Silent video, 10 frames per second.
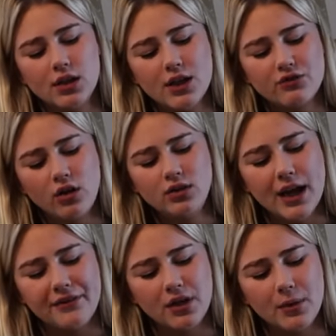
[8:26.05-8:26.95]
Is Rolled
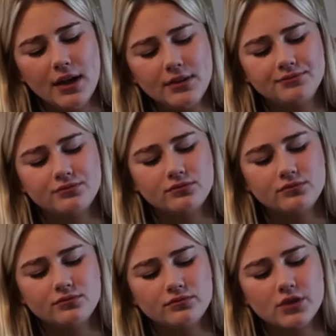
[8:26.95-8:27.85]
everywhere?
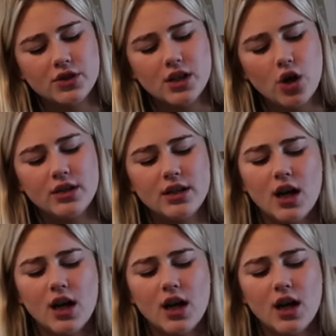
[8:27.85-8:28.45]
Or is it only...